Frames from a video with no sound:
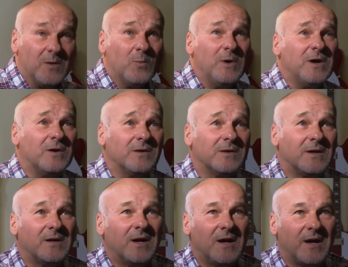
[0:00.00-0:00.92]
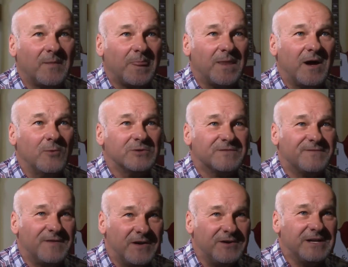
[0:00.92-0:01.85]
Well, I was
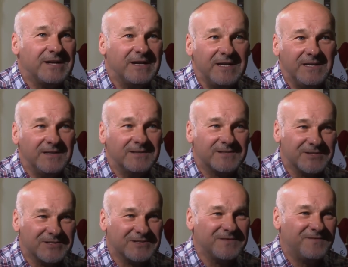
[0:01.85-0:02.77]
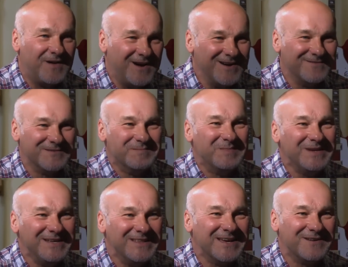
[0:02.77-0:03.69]
very keen to survive and
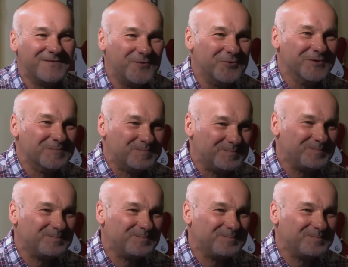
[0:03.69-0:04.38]
be there for them.